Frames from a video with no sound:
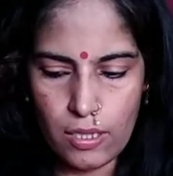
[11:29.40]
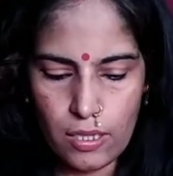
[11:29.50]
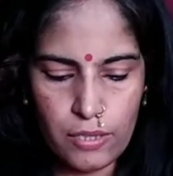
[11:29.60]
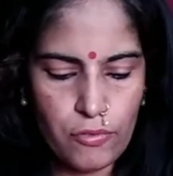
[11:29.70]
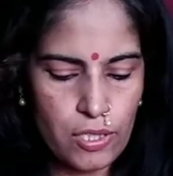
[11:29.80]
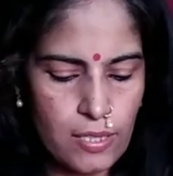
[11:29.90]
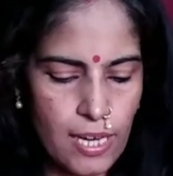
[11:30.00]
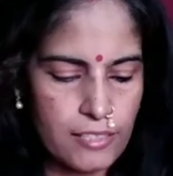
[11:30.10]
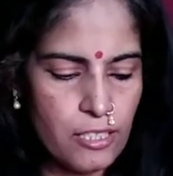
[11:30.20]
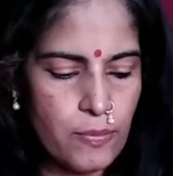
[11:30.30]
uh, it was
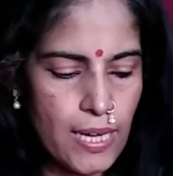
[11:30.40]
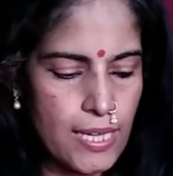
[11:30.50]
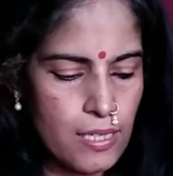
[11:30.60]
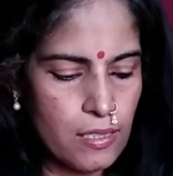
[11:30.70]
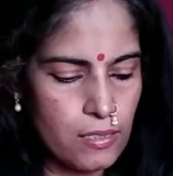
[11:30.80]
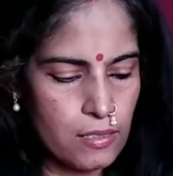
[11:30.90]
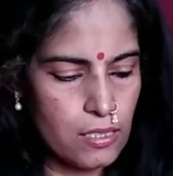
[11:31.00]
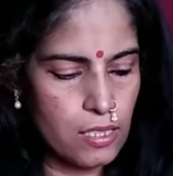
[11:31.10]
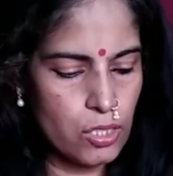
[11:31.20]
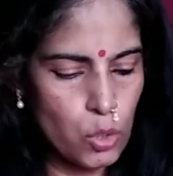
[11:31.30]
started by
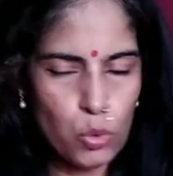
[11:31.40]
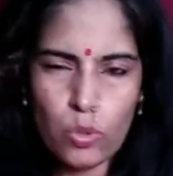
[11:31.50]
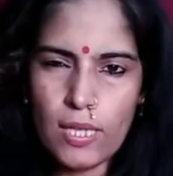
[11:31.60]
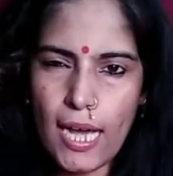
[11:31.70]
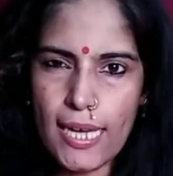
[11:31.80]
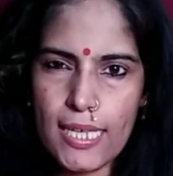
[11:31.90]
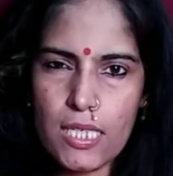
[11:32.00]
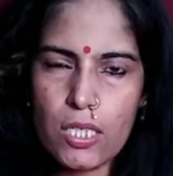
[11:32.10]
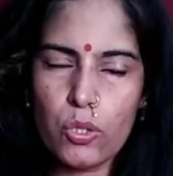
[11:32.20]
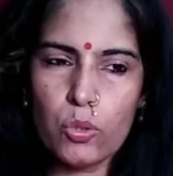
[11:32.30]
two
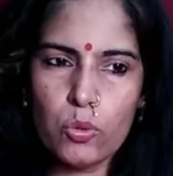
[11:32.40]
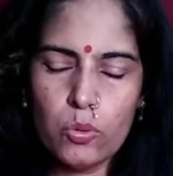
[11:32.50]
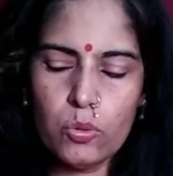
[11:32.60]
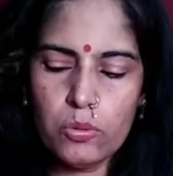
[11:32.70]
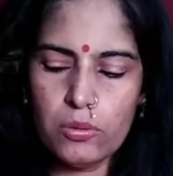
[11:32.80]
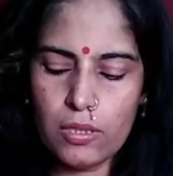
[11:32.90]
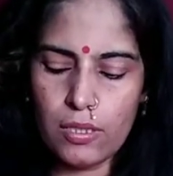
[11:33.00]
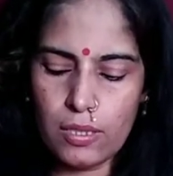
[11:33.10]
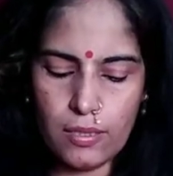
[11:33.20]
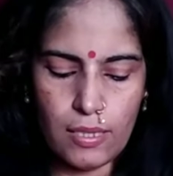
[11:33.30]
guys who
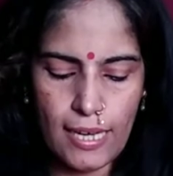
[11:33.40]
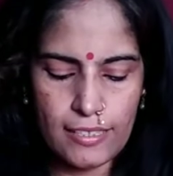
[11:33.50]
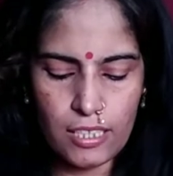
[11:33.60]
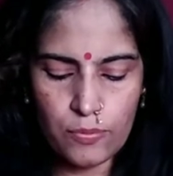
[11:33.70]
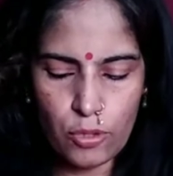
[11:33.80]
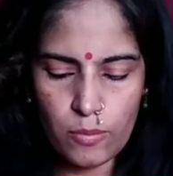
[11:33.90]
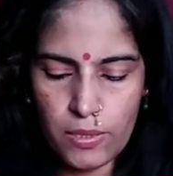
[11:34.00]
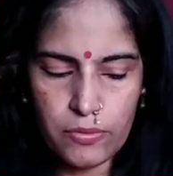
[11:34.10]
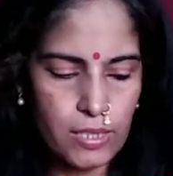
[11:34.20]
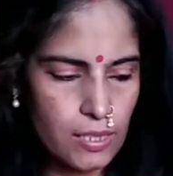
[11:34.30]
uh, I think
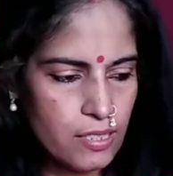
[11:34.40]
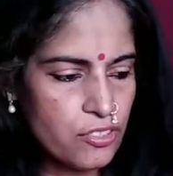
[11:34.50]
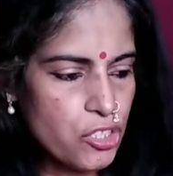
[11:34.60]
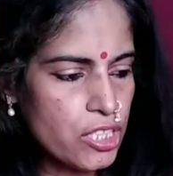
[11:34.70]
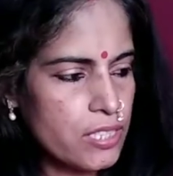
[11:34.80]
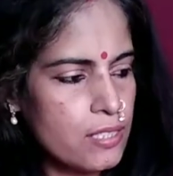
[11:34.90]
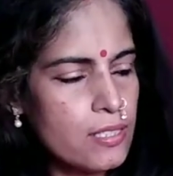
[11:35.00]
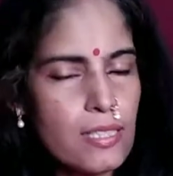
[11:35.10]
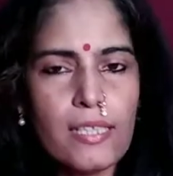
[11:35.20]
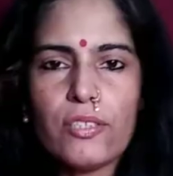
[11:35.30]
probably were
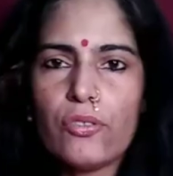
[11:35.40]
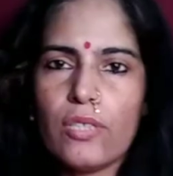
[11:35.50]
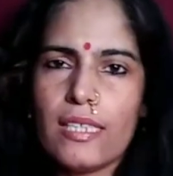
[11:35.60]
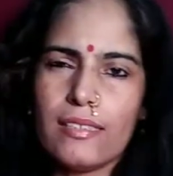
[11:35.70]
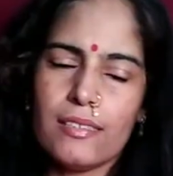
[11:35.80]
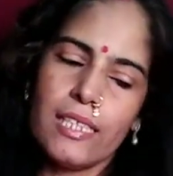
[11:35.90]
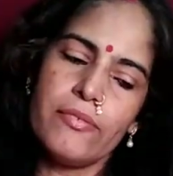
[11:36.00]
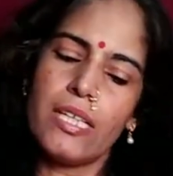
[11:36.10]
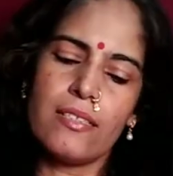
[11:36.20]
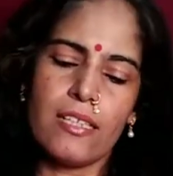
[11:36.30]
engineers, and you know, I think
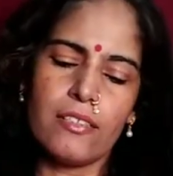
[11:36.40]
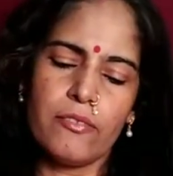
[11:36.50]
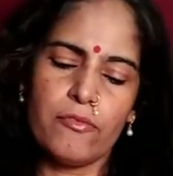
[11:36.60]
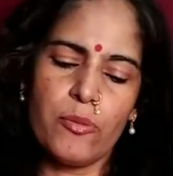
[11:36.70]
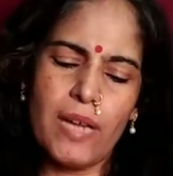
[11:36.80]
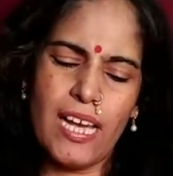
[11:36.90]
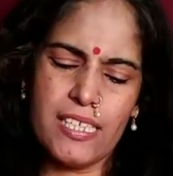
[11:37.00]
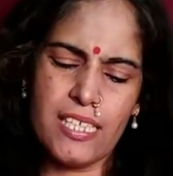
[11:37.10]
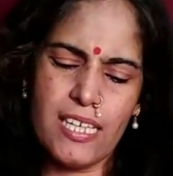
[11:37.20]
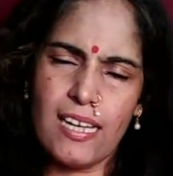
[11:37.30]
they've done something from
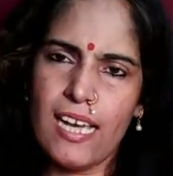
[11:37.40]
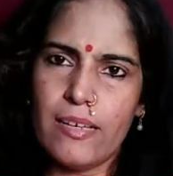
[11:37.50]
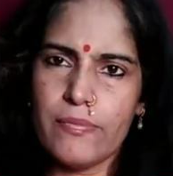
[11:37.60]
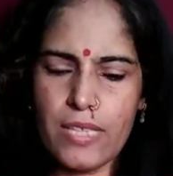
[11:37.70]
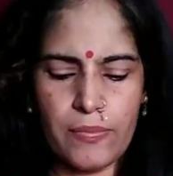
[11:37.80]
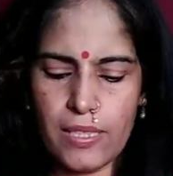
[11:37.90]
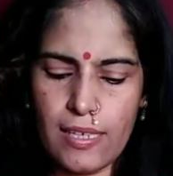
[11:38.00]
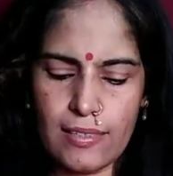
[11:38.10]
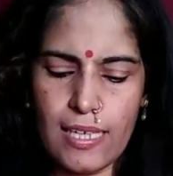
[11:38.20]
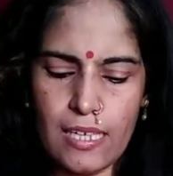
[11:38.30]
I T and I M,
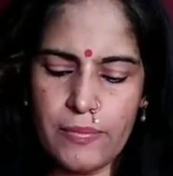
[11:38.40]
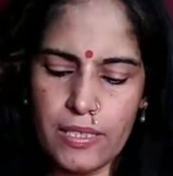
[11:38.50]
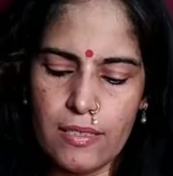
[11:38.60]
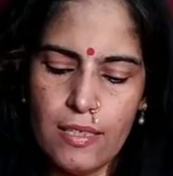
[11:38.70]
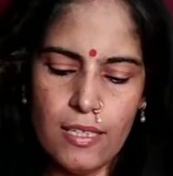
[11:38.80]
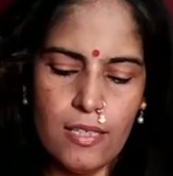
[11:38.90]
something like that. I mean,